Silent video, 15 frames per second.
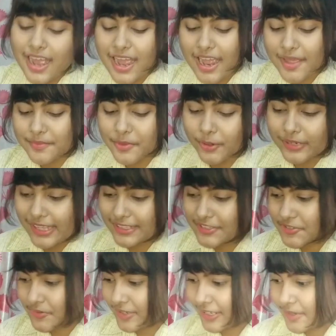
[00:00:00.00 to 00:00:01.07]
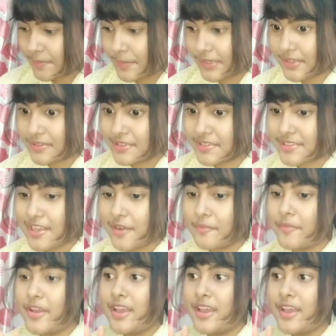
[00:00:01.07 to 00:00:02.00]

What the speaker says: I'm not answering it because I'm